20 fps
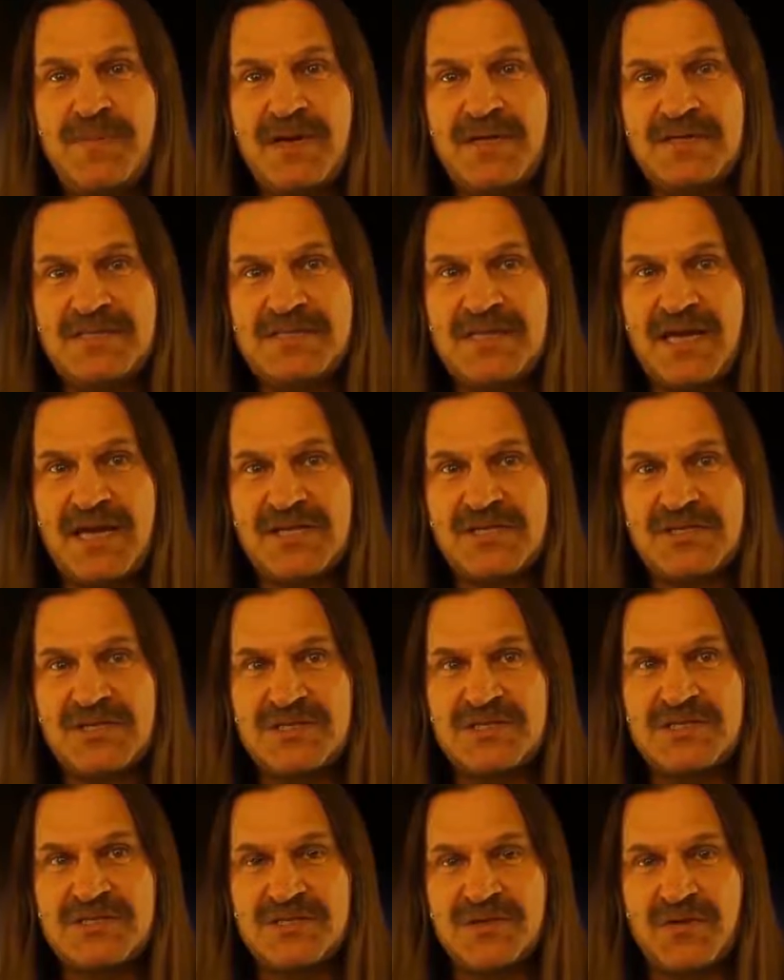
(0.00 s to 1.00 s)

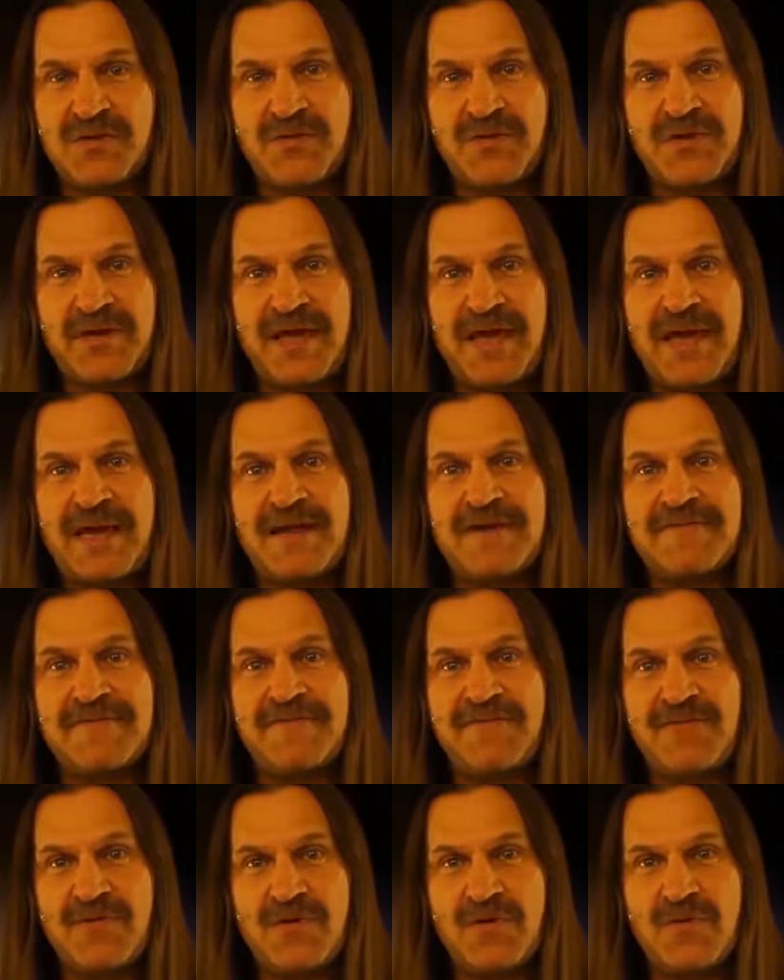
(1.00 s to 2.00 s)
pulsations to create a
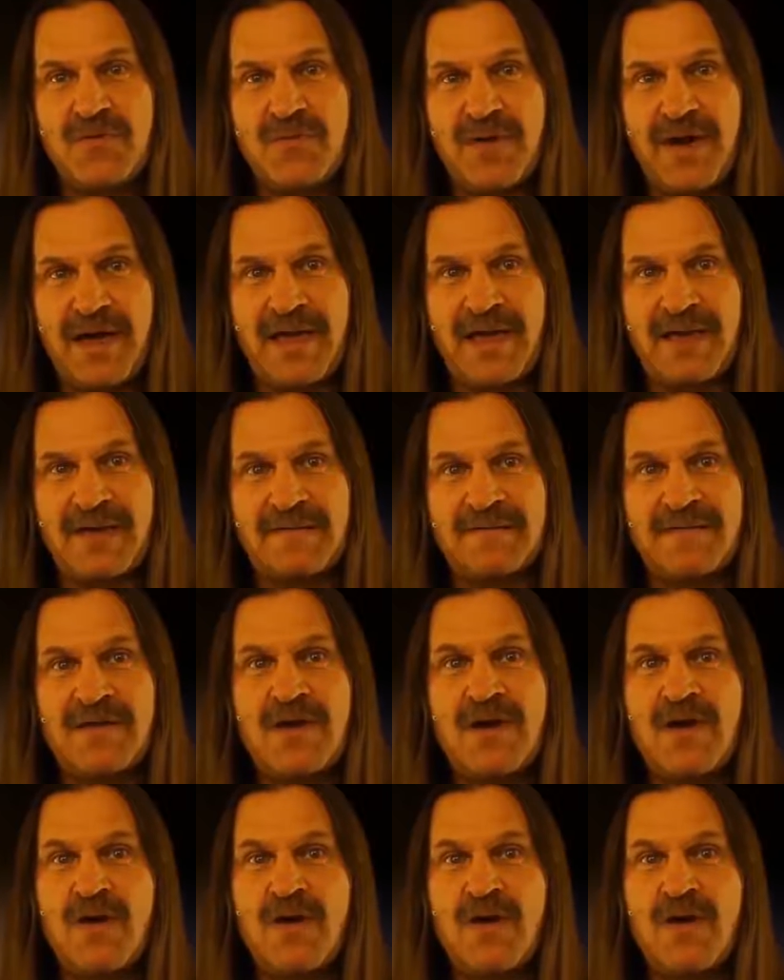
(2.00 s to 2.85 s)
full wave,